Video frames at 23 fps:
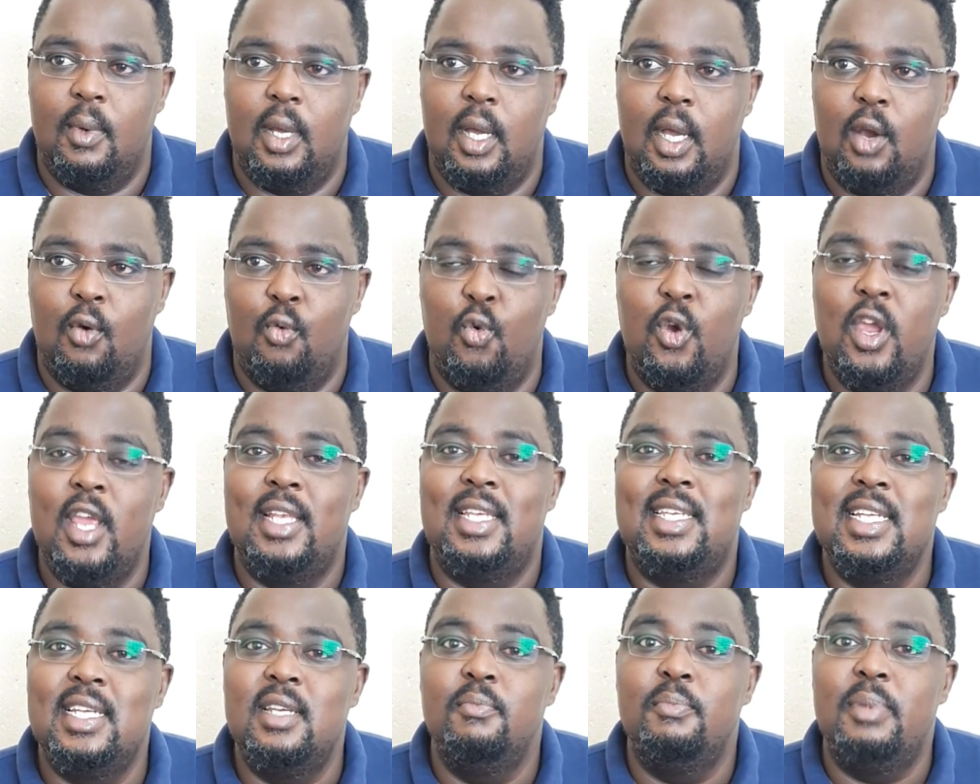we
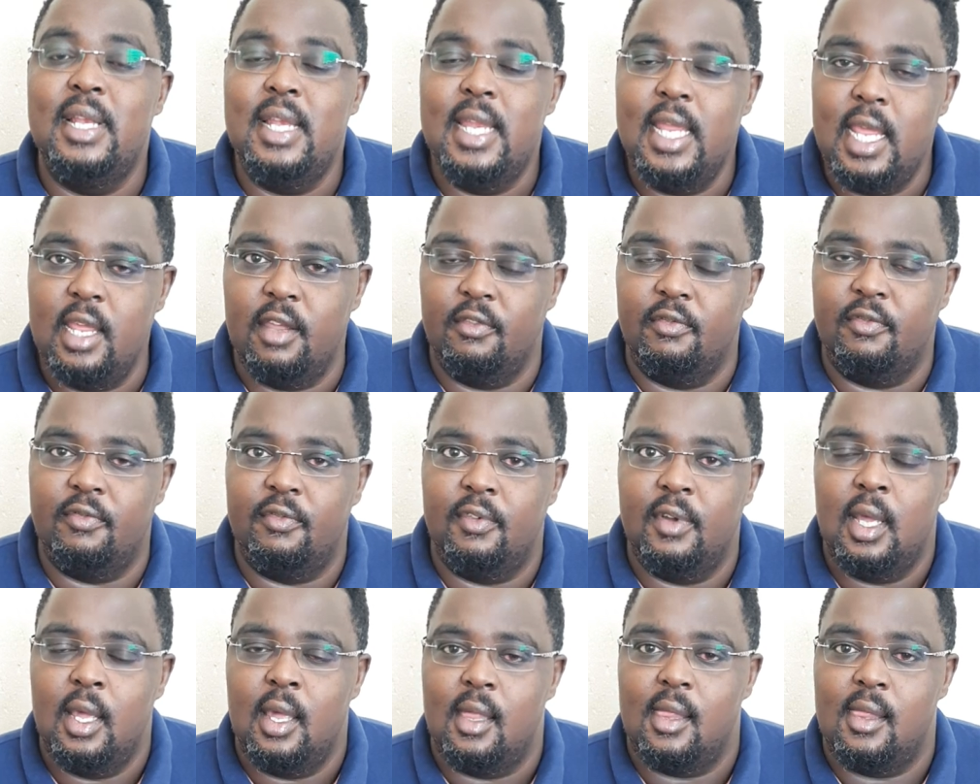didn't believe
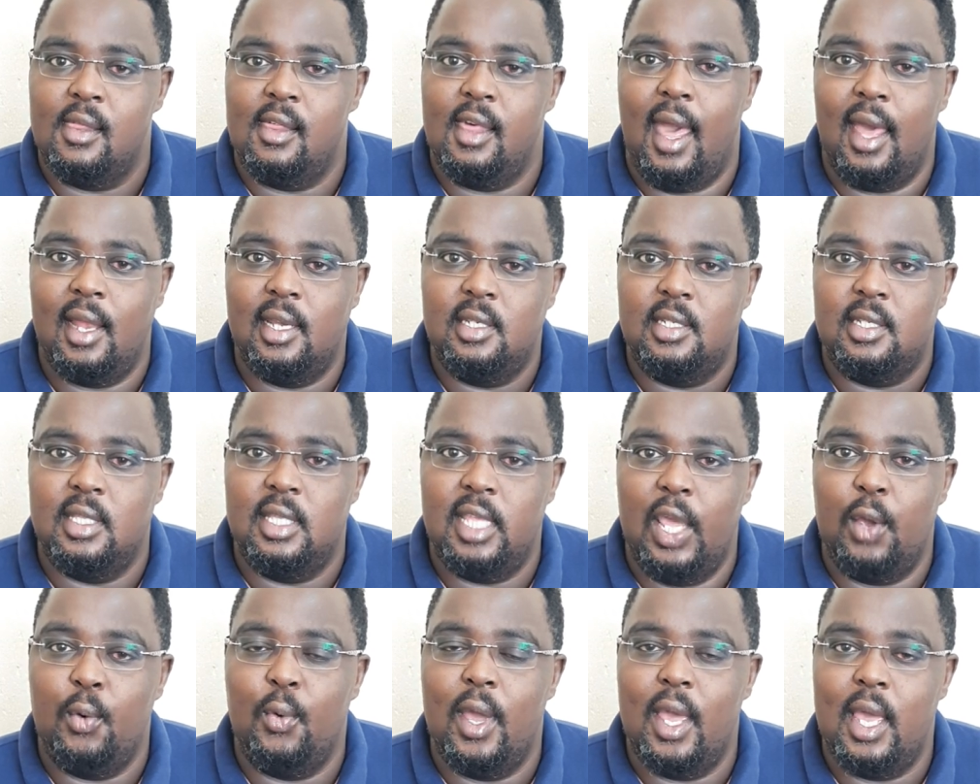that
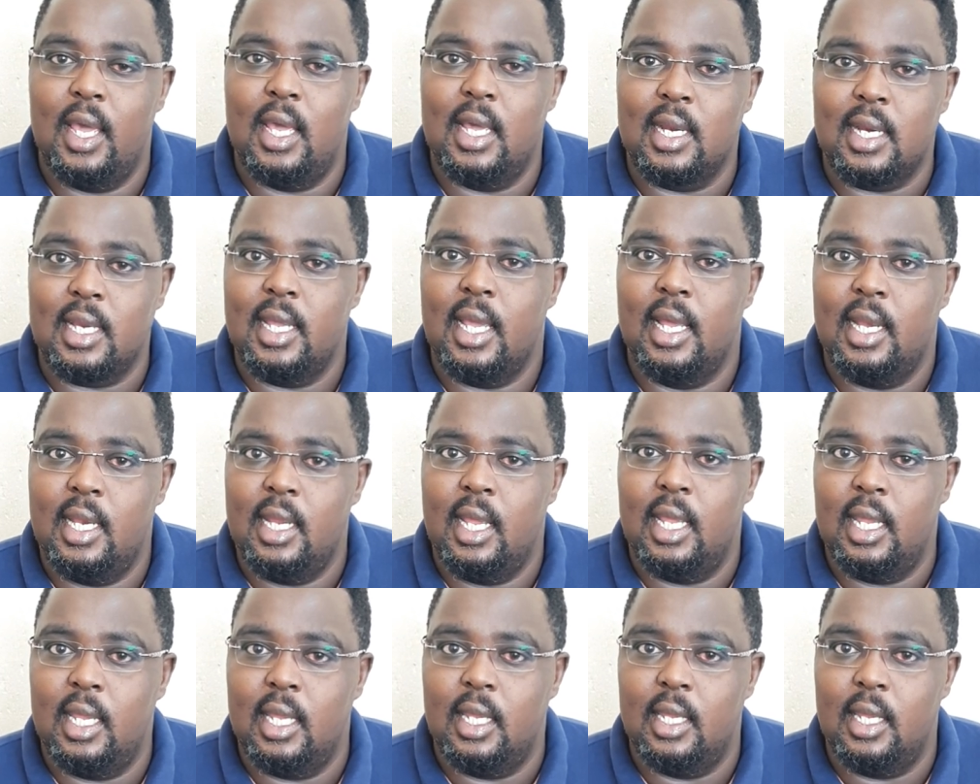they were
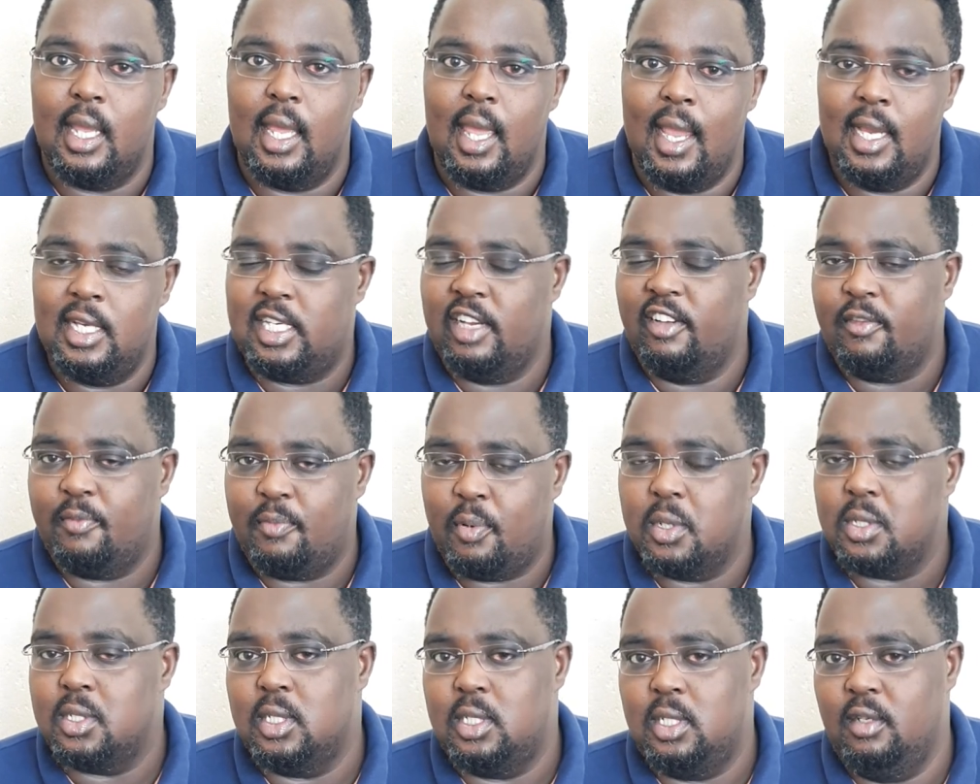really HIV
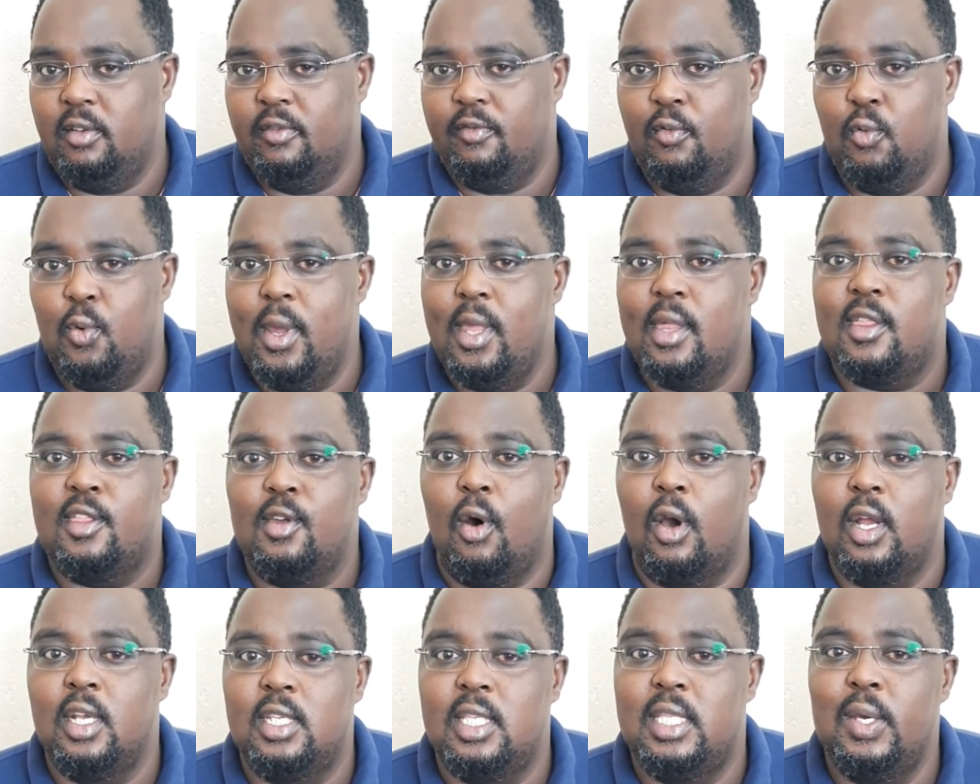positive. We
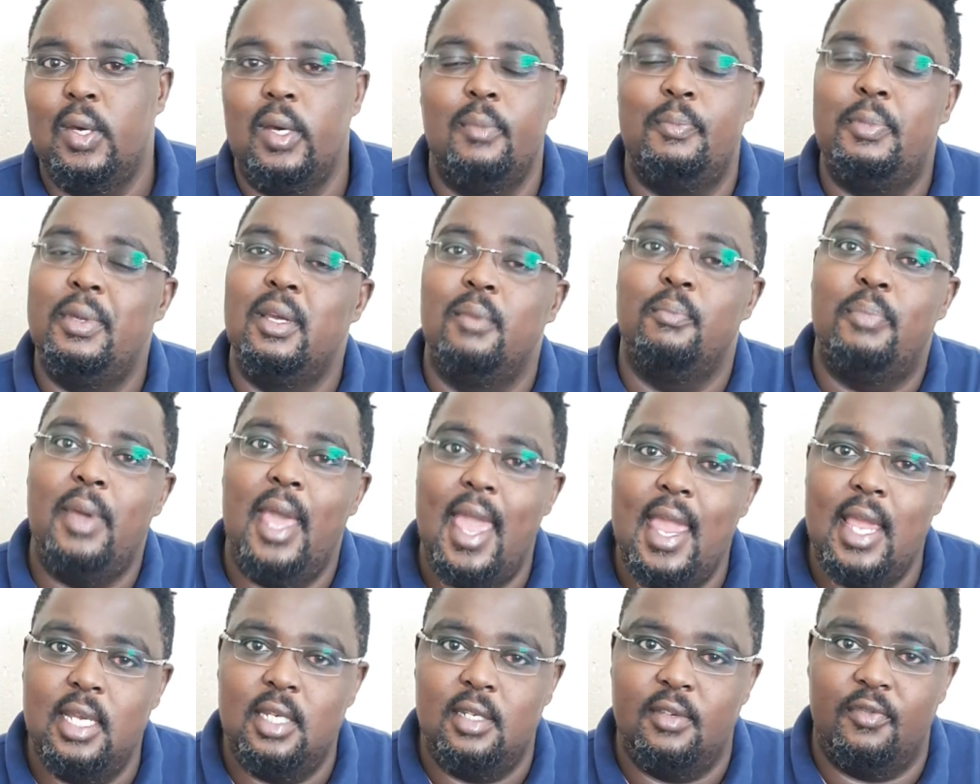thought they were being
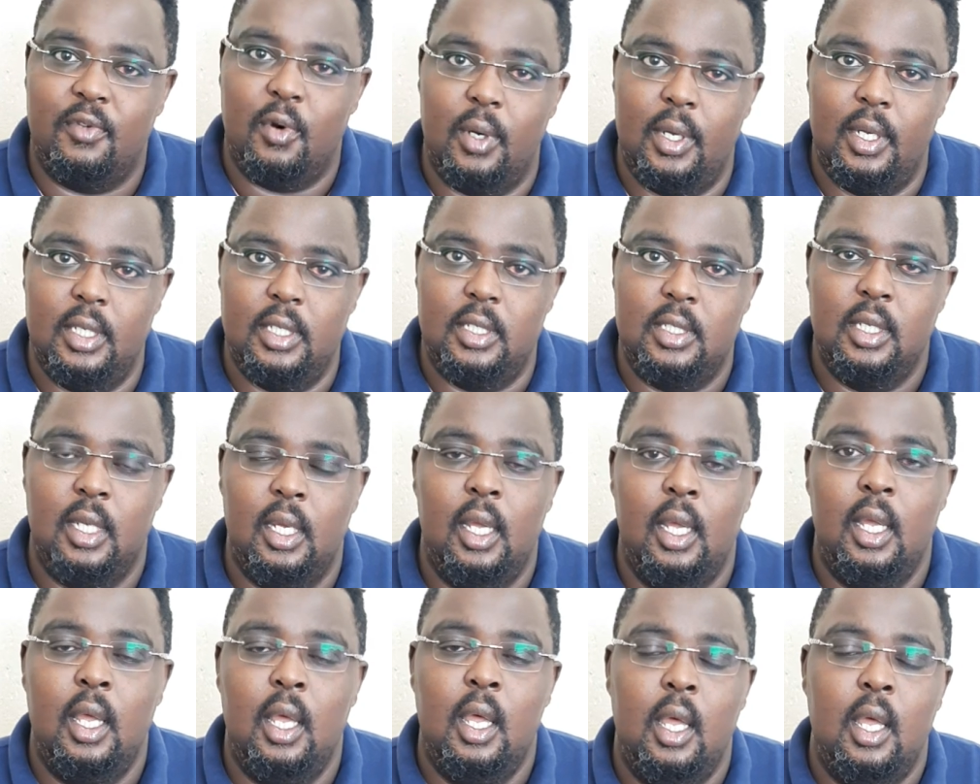paid for it.
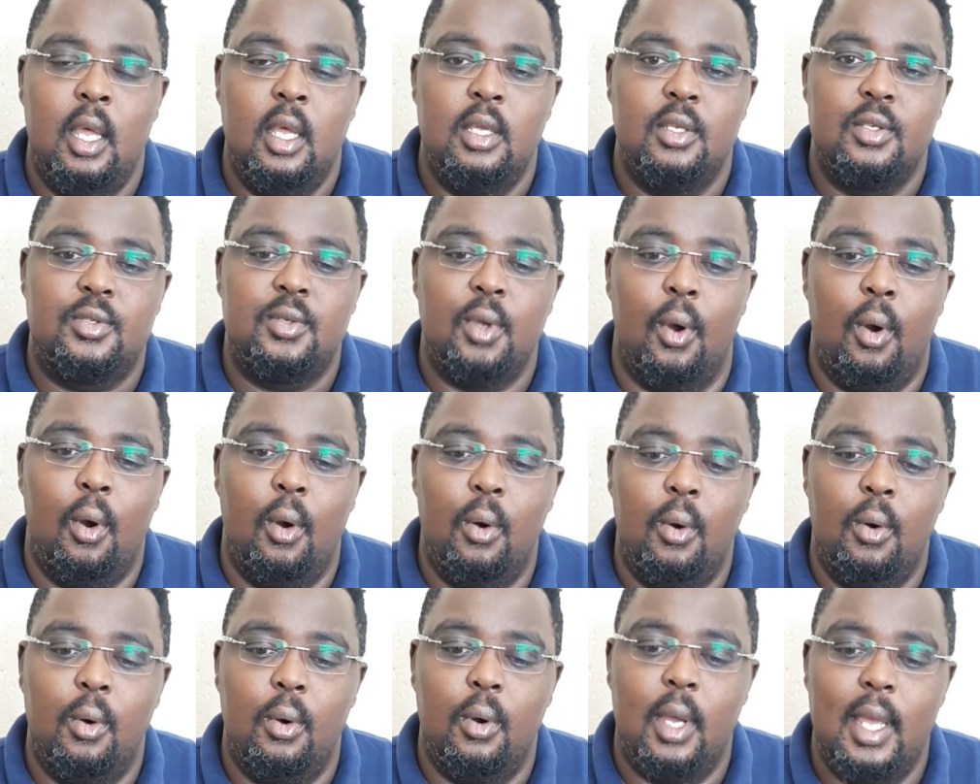
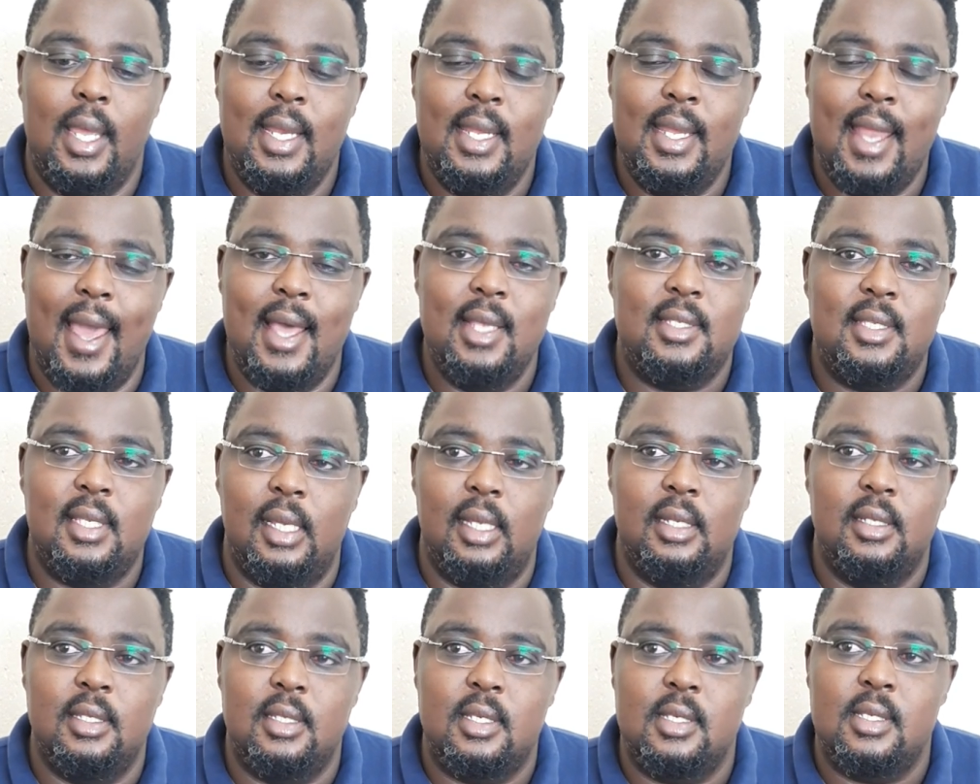So, in
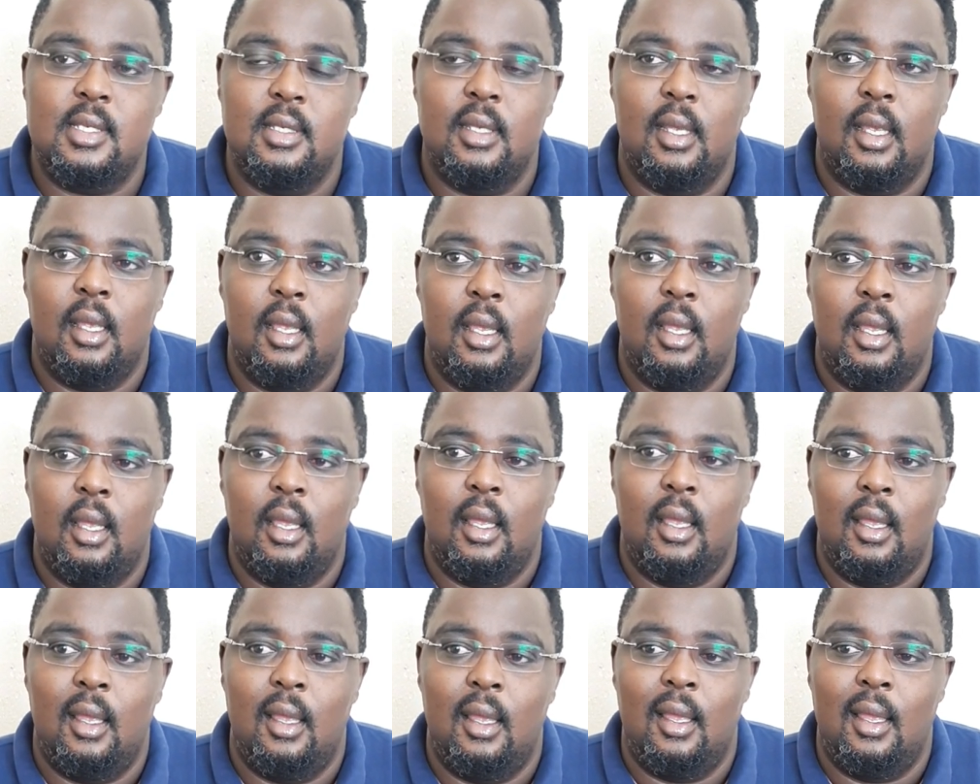essence,
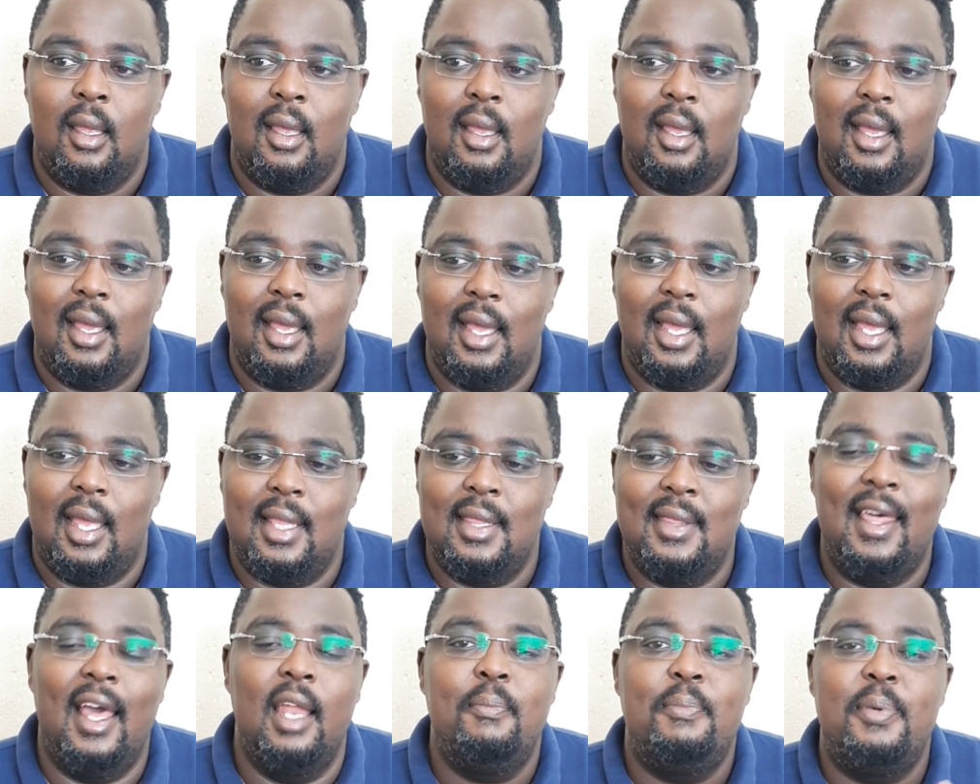
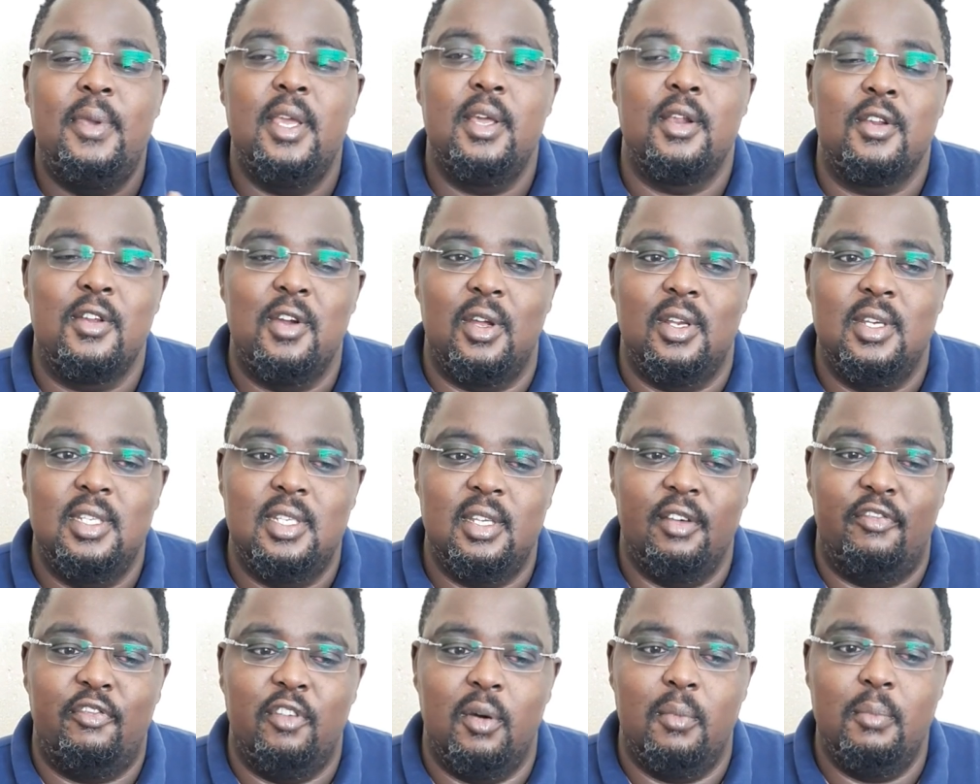that period for